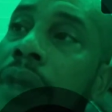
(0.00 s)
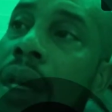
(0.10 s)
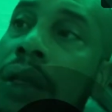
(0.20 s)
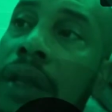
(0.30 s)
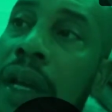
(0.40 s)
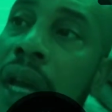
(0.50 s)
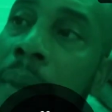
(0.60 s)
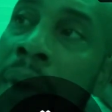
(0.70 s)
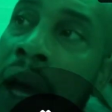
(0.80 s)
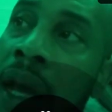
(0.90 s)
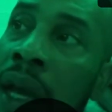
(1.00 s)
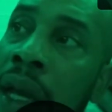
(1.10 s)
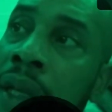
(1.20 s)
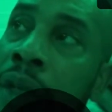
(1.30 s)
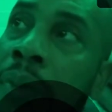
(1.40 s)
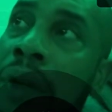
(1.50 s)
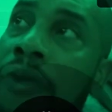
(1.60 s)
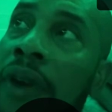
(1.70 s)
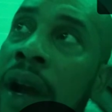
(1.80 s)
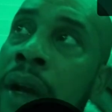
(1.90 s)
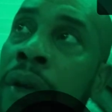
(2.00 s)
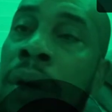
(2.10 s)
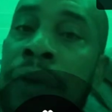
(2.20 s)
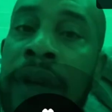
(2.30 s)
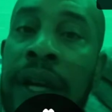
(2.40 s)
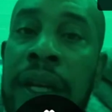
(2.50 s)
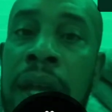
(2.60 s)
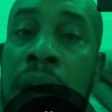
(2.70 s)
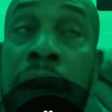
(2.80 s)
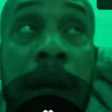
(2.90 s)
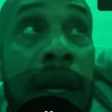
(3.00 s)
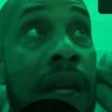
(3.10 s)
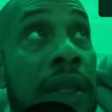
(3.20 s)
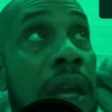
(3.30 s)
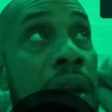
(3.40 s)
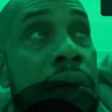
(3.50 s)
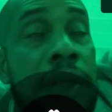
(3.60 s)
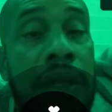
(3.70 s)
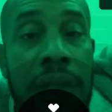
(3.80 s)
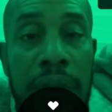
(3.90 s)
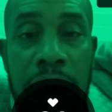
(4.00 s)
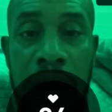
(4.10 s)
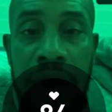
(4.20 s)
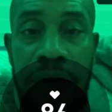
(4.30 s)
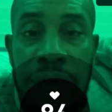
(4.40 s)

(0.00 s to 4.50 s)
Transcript: So I got my humidifier going right now. I cut the air system off.